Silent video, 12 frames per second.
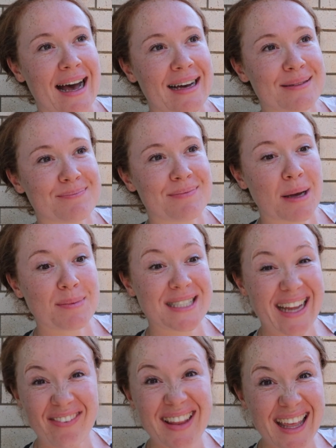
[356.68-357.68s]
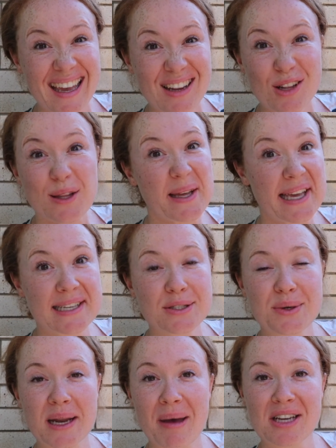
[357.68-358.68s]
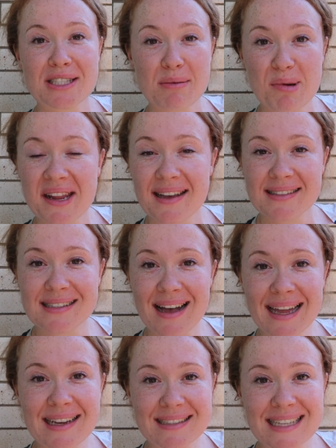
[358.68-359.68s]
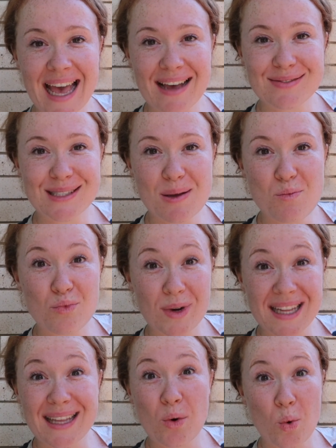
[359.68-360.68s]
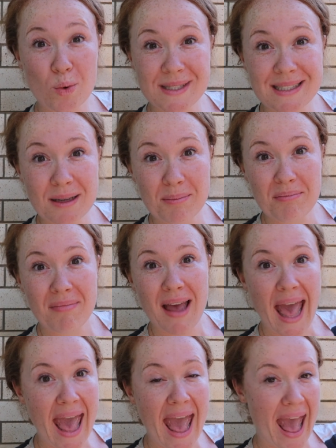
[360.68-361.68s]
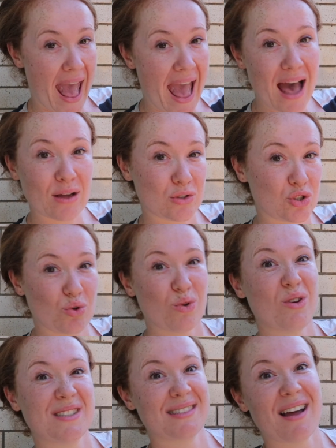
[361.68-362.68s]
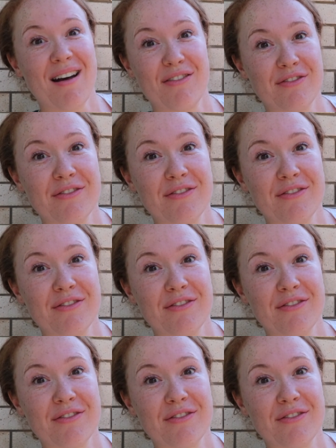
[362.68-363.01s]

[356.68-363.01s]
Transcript: um, I'm definitely going to look into it. I'm actually pretty excited to have some really awesome outdoor stuff